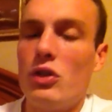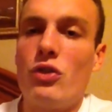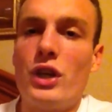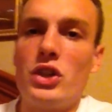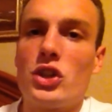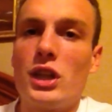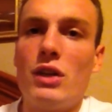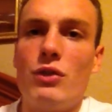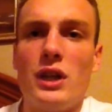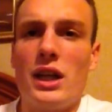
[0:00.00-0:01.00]

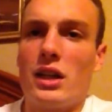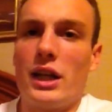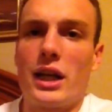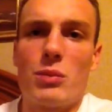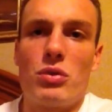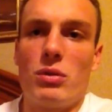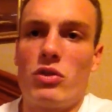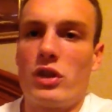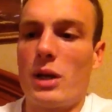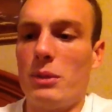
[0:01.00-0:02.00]
Essentially, if you get like upset
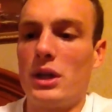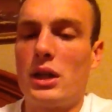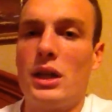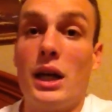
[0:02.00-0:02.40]
stomach,